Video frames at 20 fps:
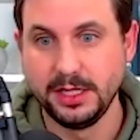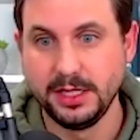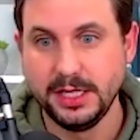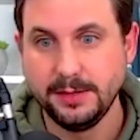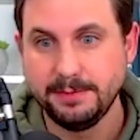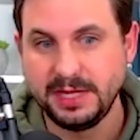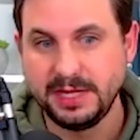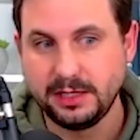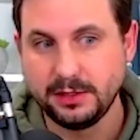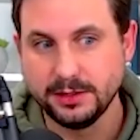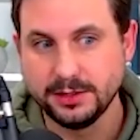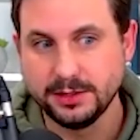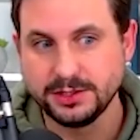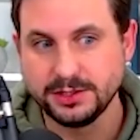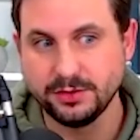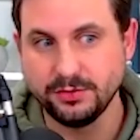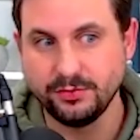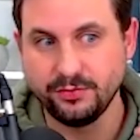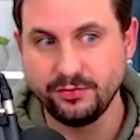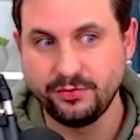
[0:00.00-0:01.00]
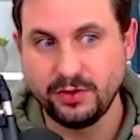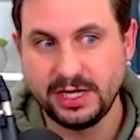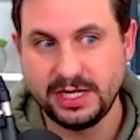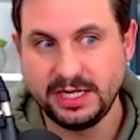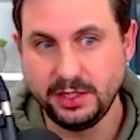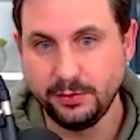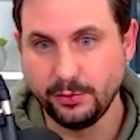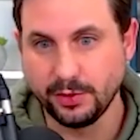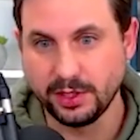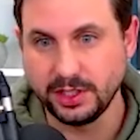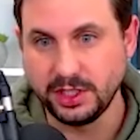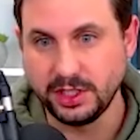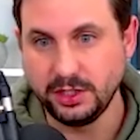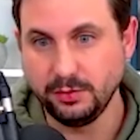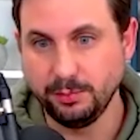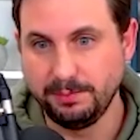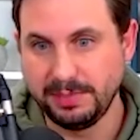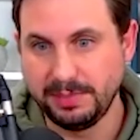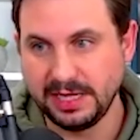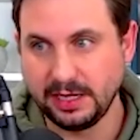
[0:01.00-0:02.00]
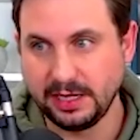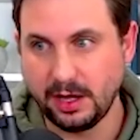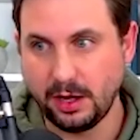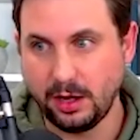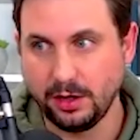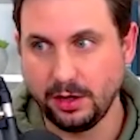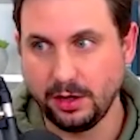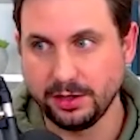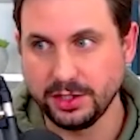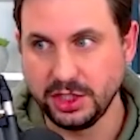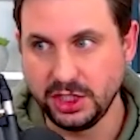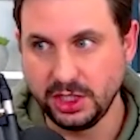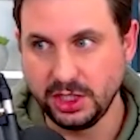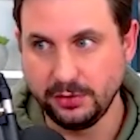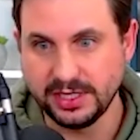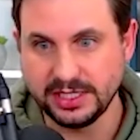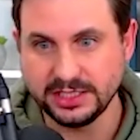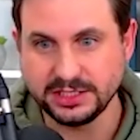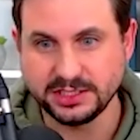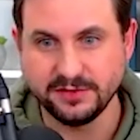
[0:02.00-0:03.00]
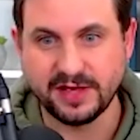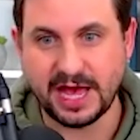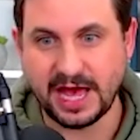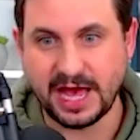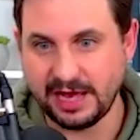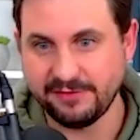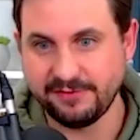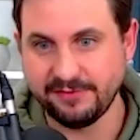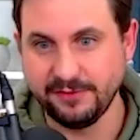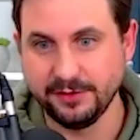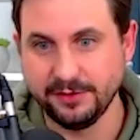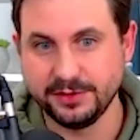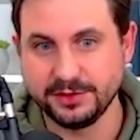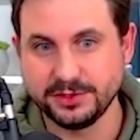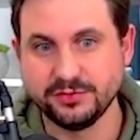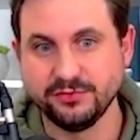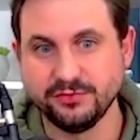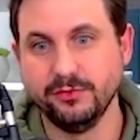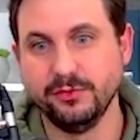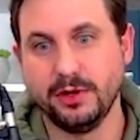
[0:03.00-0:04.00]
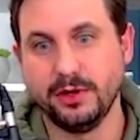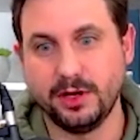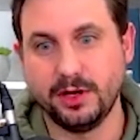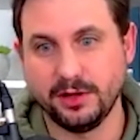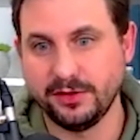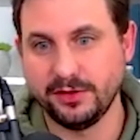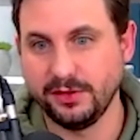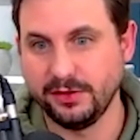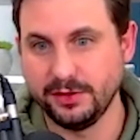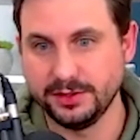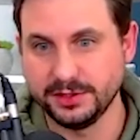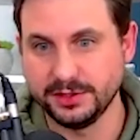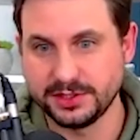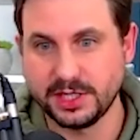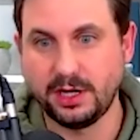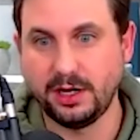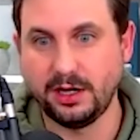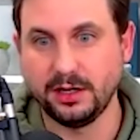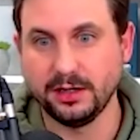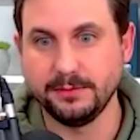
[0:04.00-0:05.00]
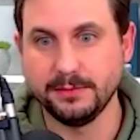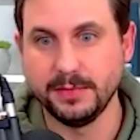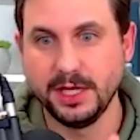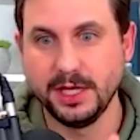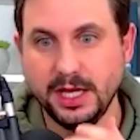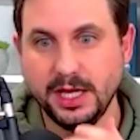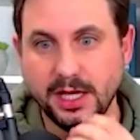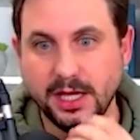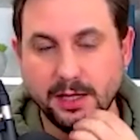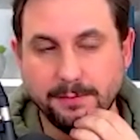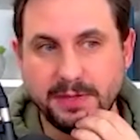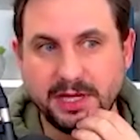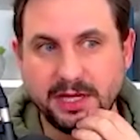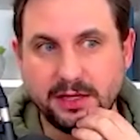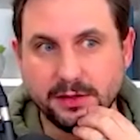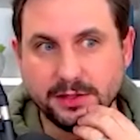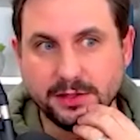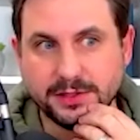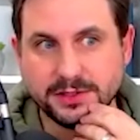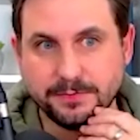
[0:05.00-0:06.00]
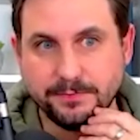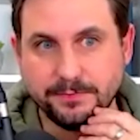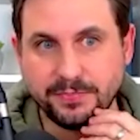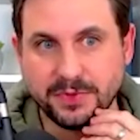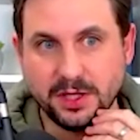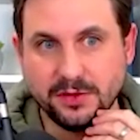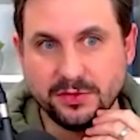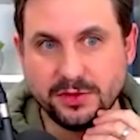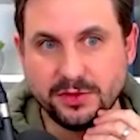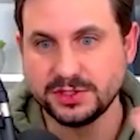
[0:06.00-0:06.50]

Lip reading: because really you want to bill on units of effort rather than time, because there's